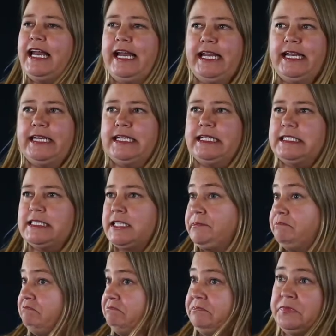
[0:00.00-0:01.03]
and
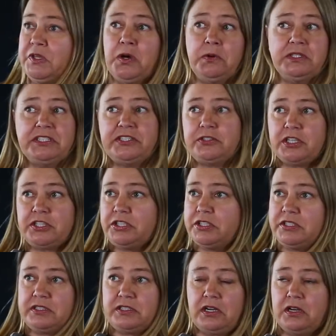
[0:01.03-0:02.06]
no
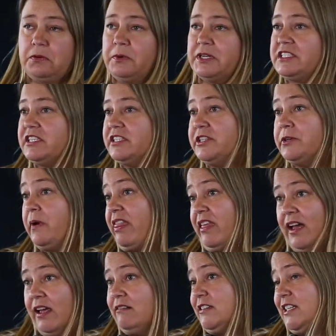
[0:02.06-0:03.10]
instructions on what to do
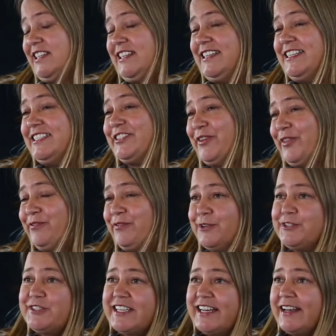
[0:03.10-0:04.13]
with it. So the
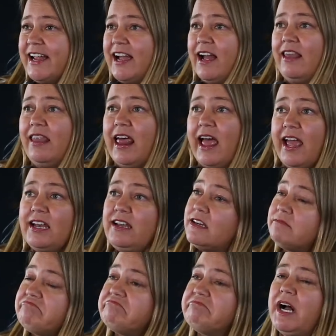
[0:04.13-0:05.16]
first Sunday I led,
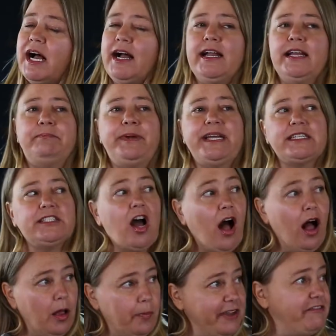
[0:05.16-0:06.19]
I picked
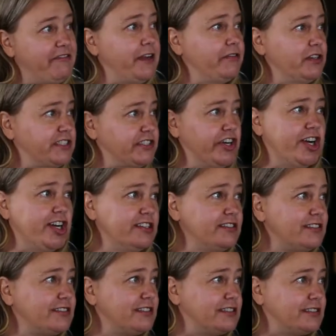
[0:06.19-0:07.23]
all my favorite
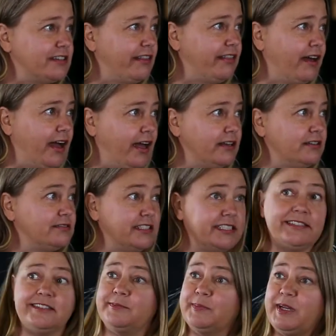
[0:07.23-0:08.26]
songs, because I thought,
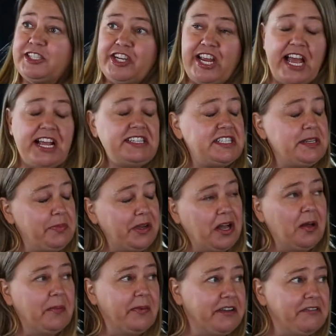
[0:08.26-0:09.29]
this is my chance to
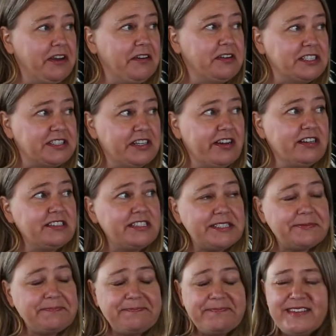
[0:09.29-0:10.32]
pick all my favorite
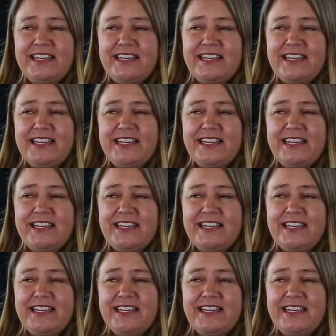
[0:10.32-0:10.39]
songs.